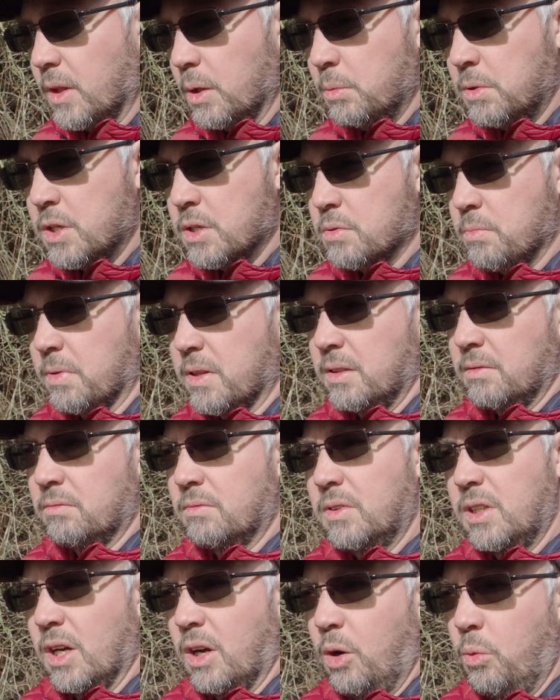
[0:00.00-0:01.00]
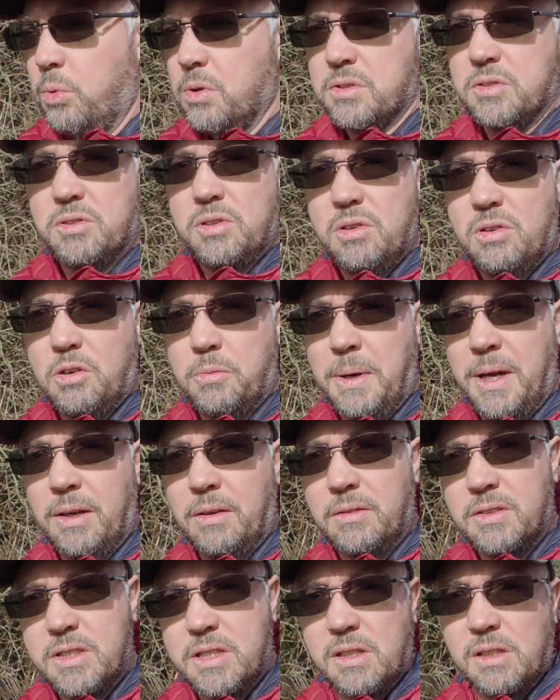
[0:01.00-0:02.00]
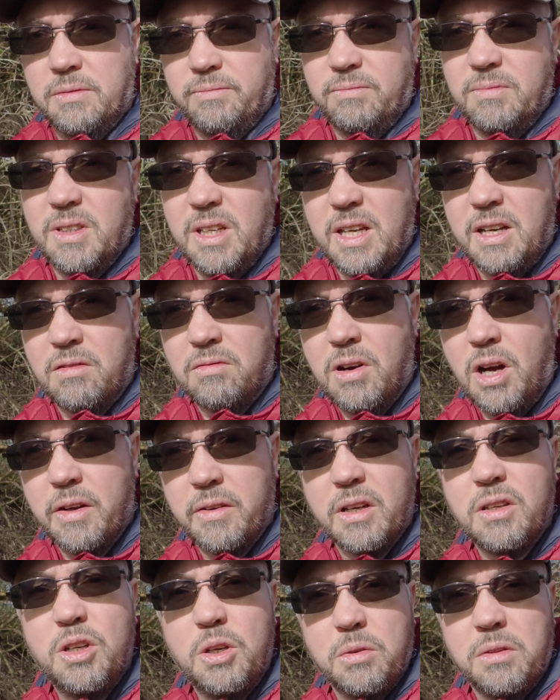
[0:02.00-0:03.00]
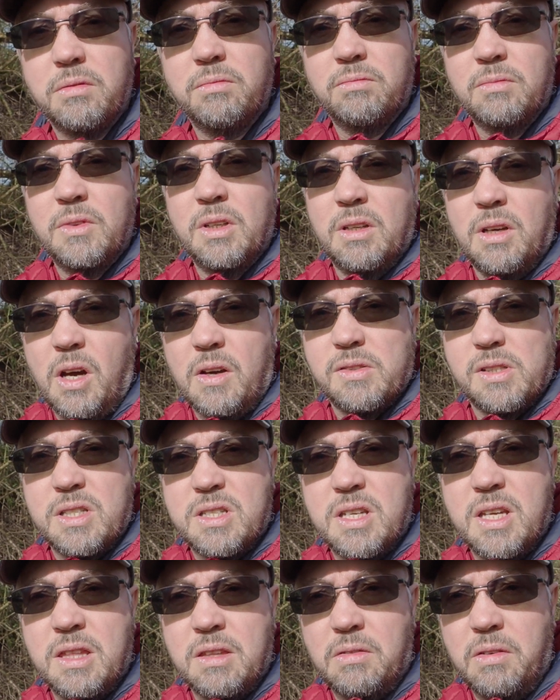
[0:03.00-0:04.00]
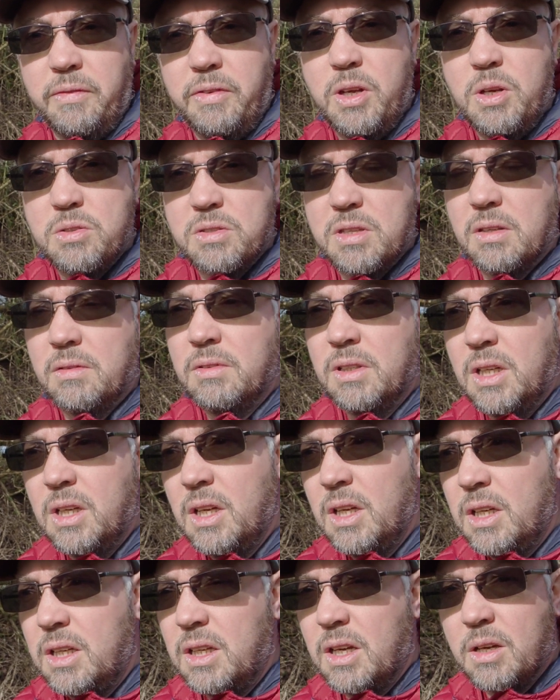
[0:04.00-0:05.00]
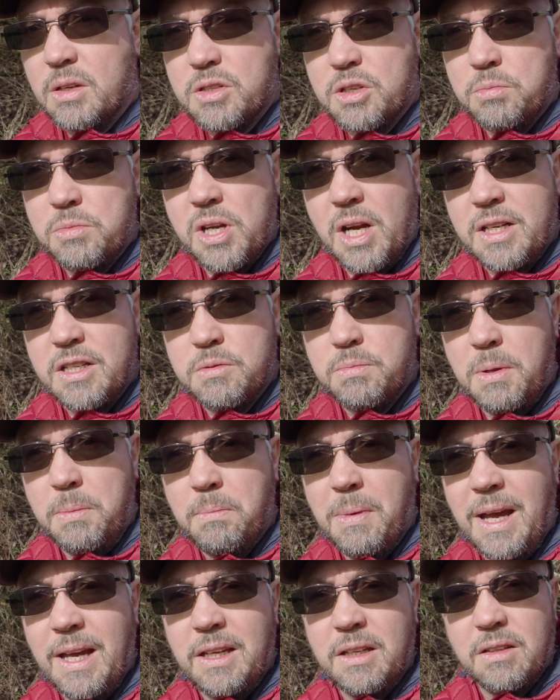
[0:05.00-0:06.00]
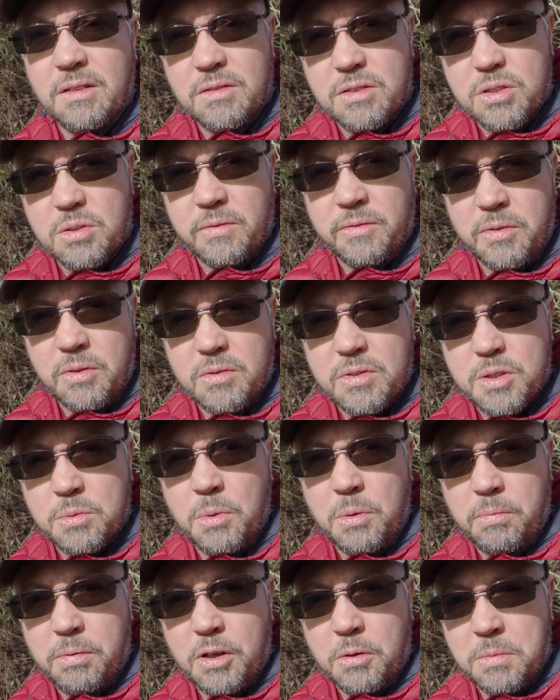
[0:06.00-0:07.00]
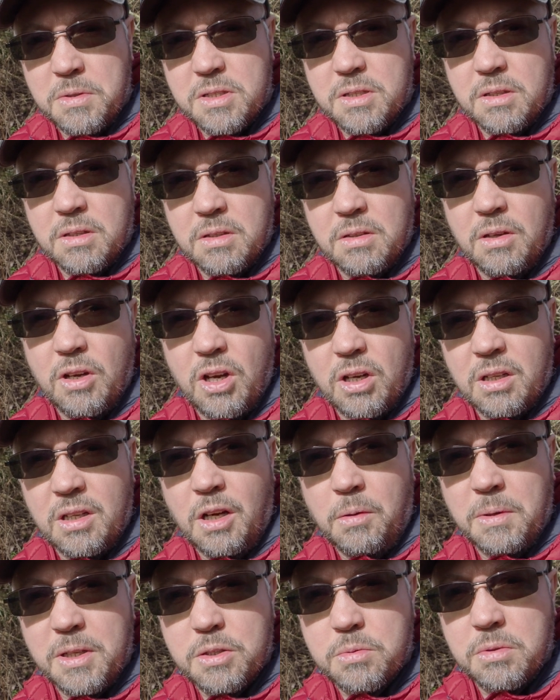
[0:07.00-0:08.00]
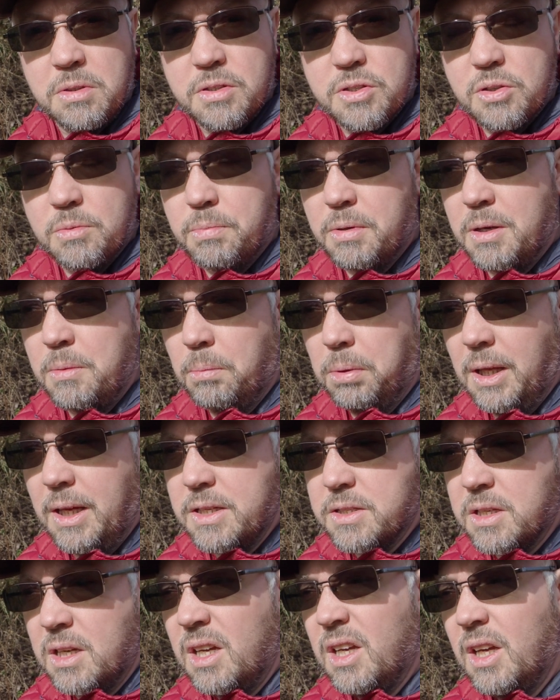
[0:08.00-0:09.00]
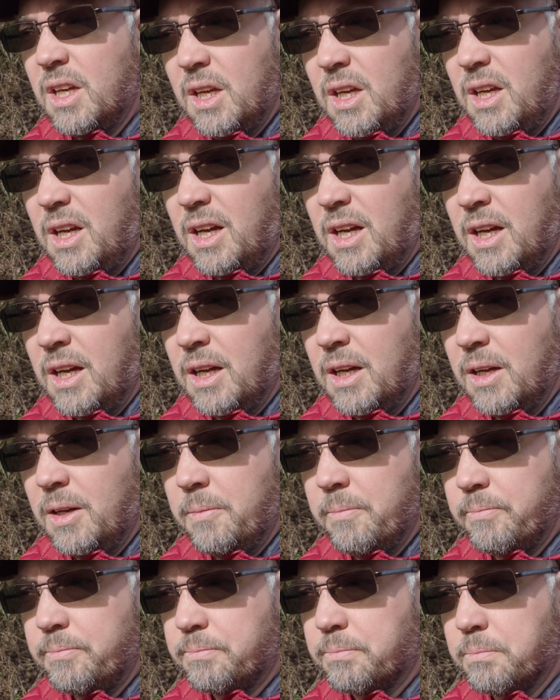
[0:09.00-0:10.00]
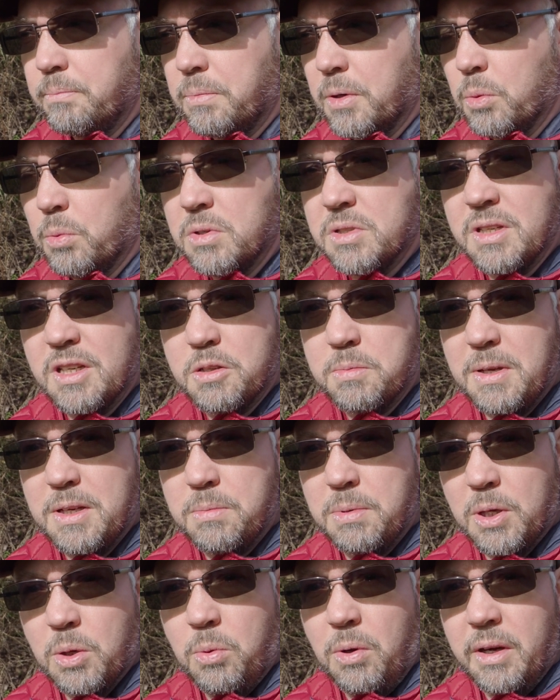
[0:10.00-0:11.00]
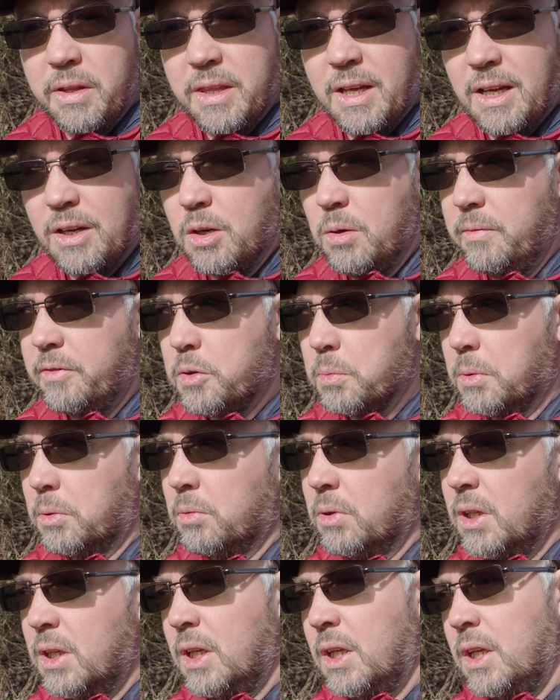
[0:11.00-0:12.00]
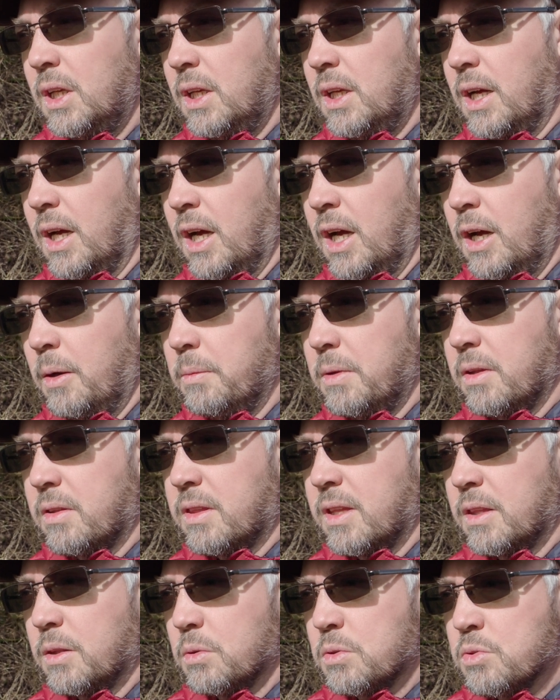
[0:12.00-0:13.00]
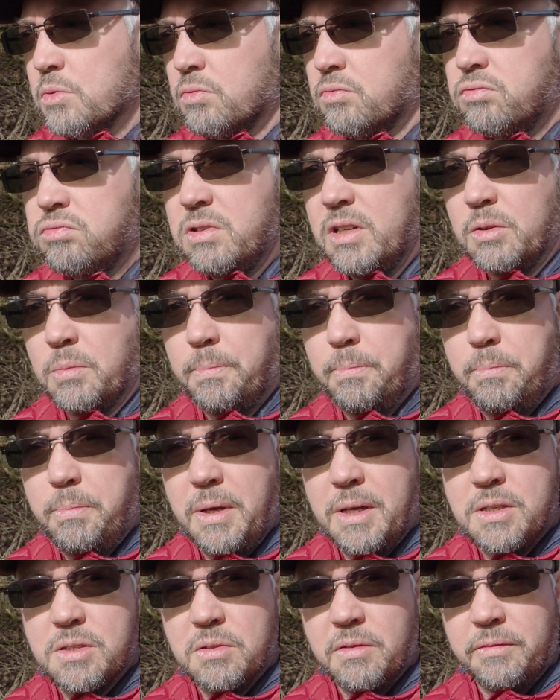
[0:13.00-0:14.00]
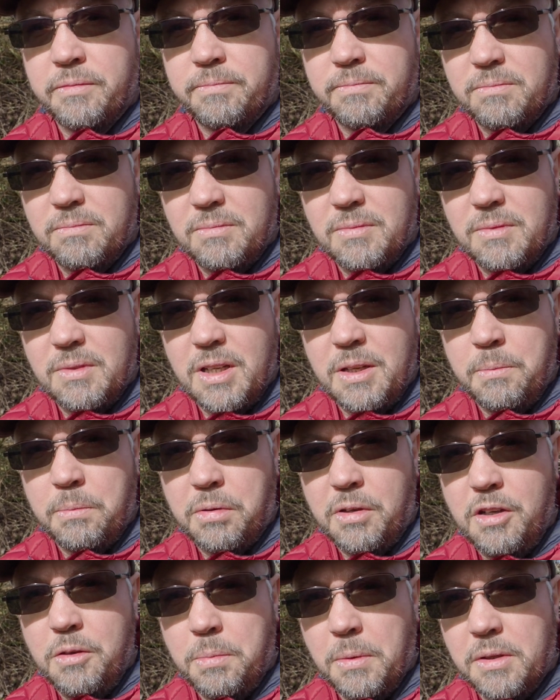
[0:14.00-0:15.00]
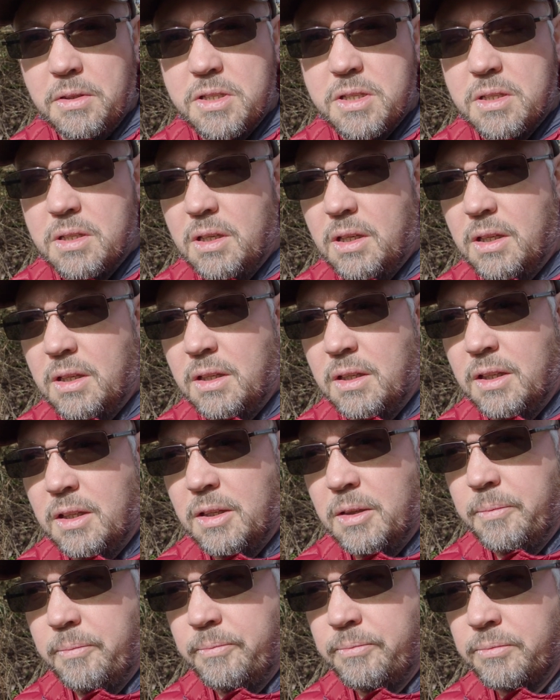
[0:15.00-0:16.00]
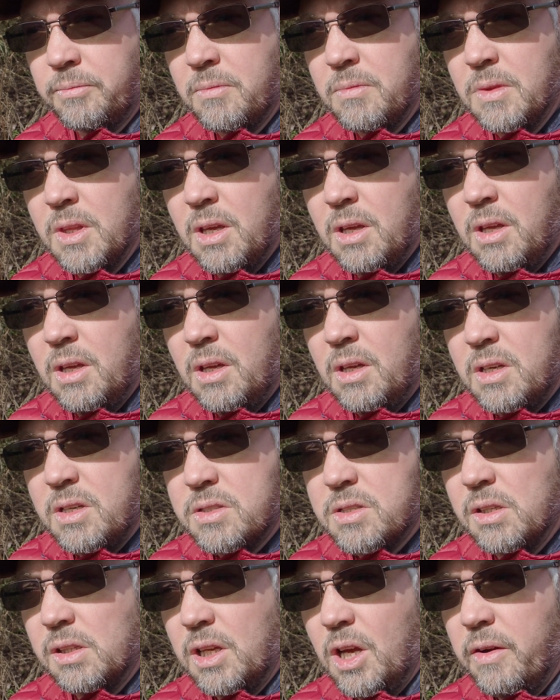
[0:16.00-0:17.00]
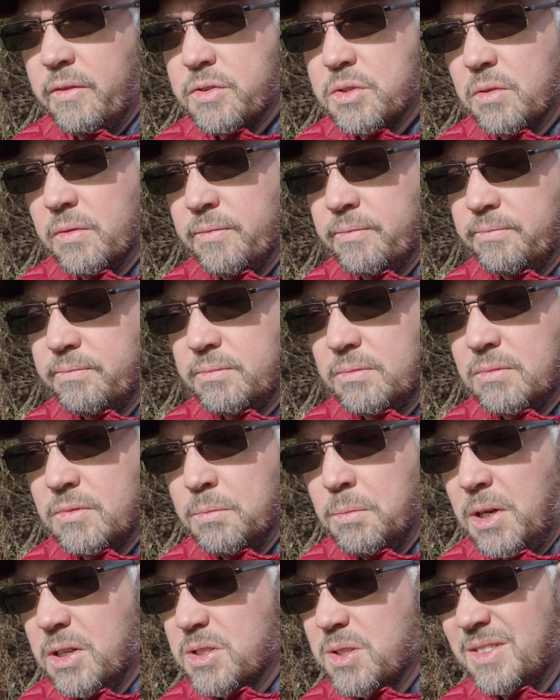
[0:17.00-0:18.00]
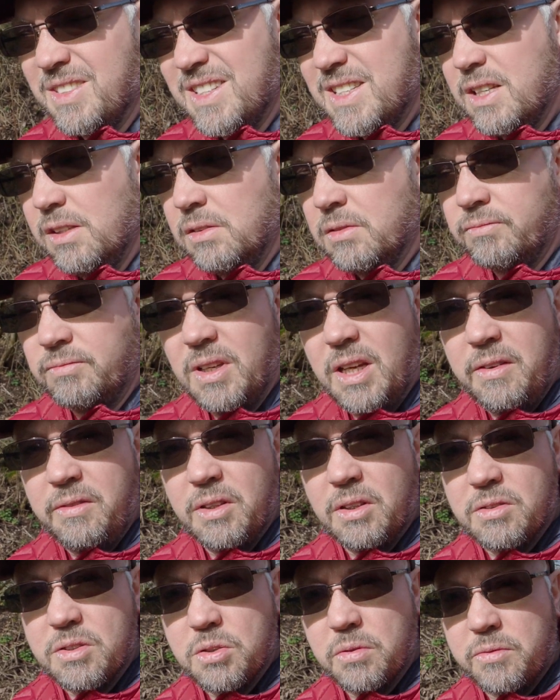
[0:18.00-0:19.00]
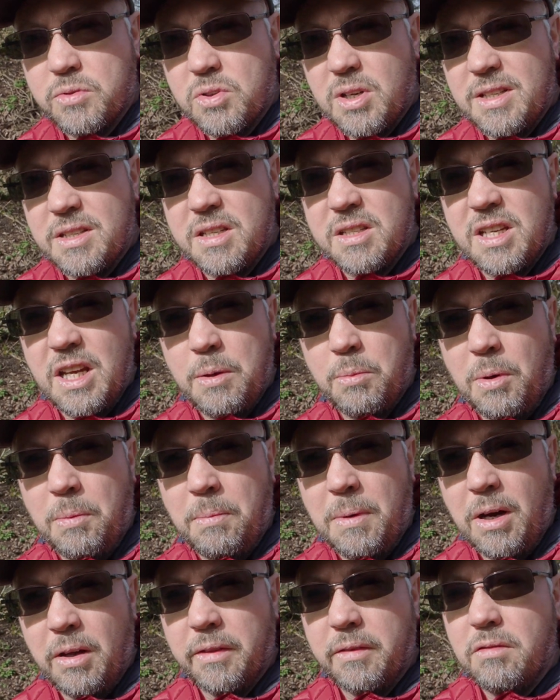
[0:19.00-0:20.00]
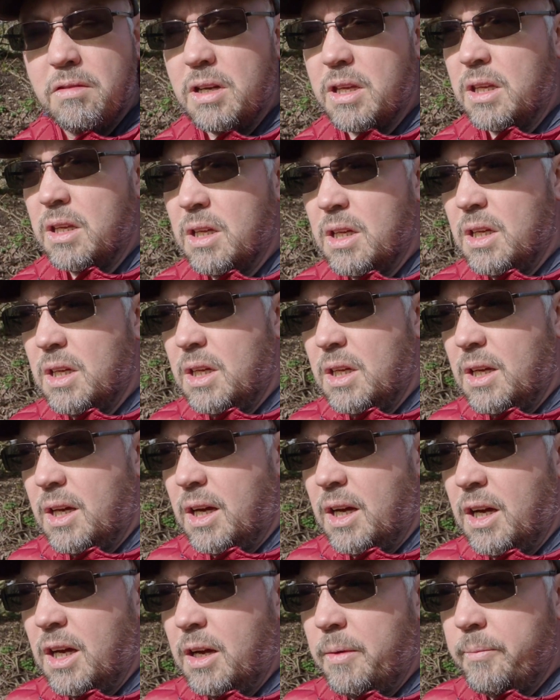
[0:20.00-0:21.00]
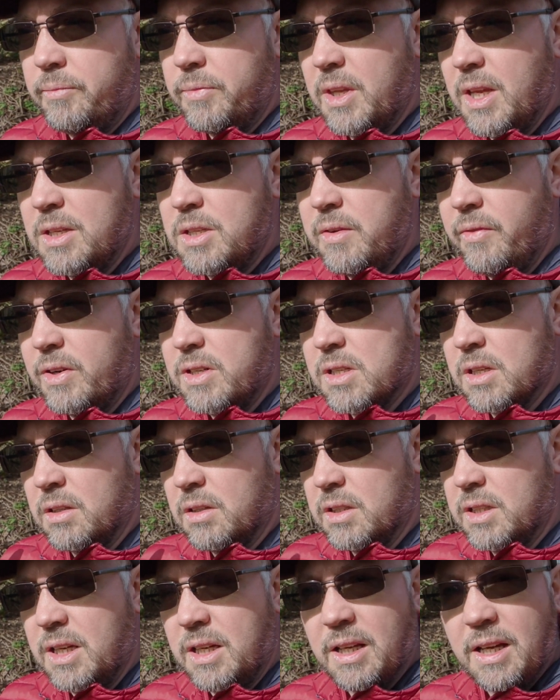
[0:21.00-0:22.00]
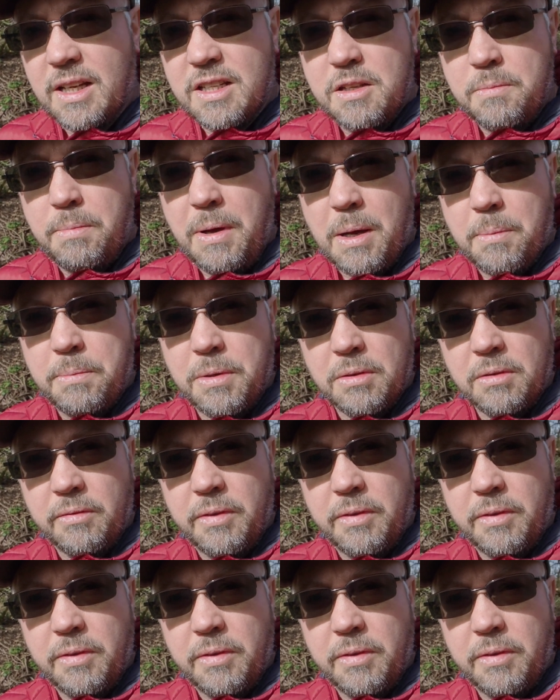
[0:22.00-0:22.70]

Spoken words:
which is something, you know, I wasn't sure about until it arrived. I knew, obviously seeing the reviews, that, you know, some changes had been made and sort of some improvements to the ergonomics were sort of put in place, but I wasn't expecting to be quite that comfortable. The other thing that was a real big sort of improvement, certainly over sort of the Mark II and still even on sort of Tracy's OM-1 Mark III, is you've actually got a dedicated back button